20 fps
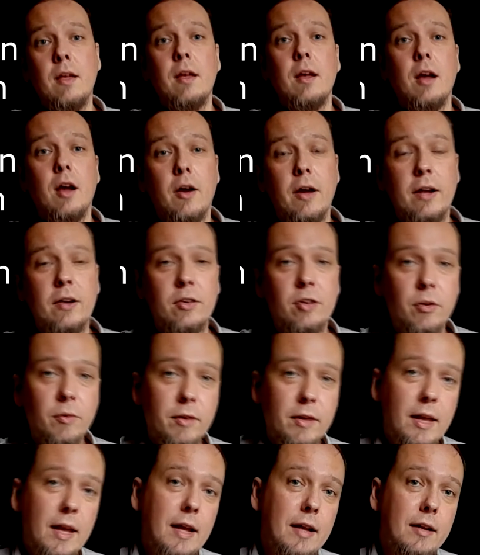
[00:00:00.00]
All right, so
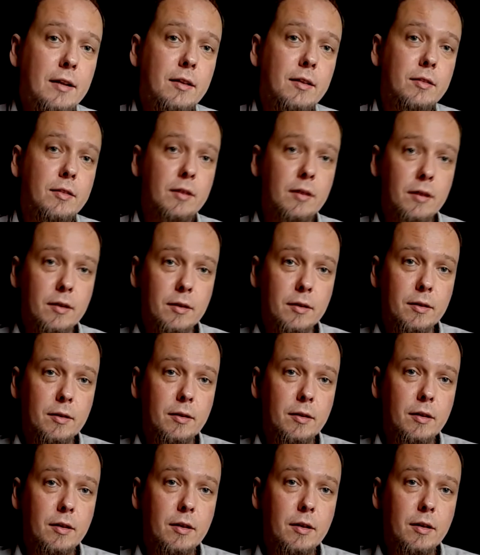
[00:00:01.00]
again, the
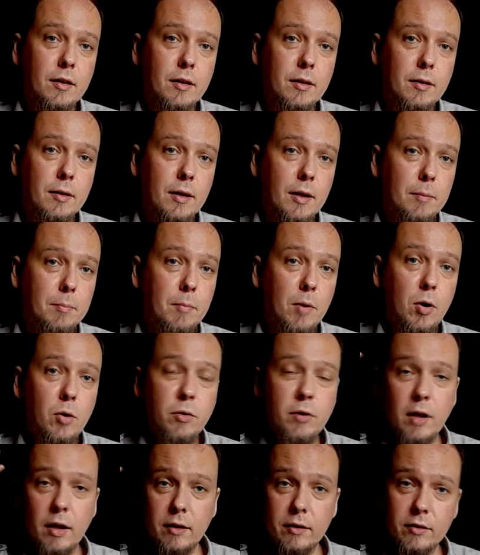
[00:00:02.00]

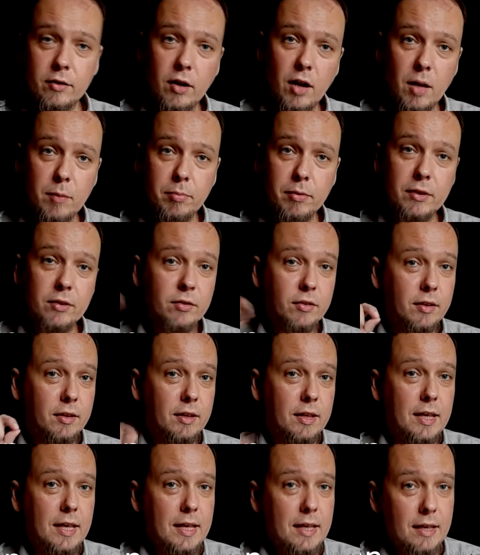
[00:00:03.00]
mode on top is the
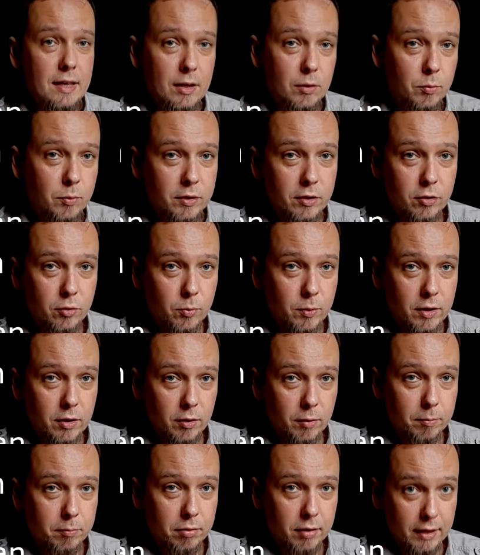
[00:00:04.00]
key in which we are
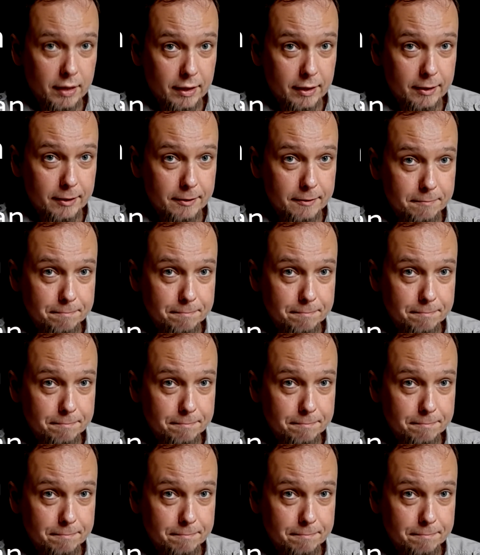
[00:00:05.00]
playing.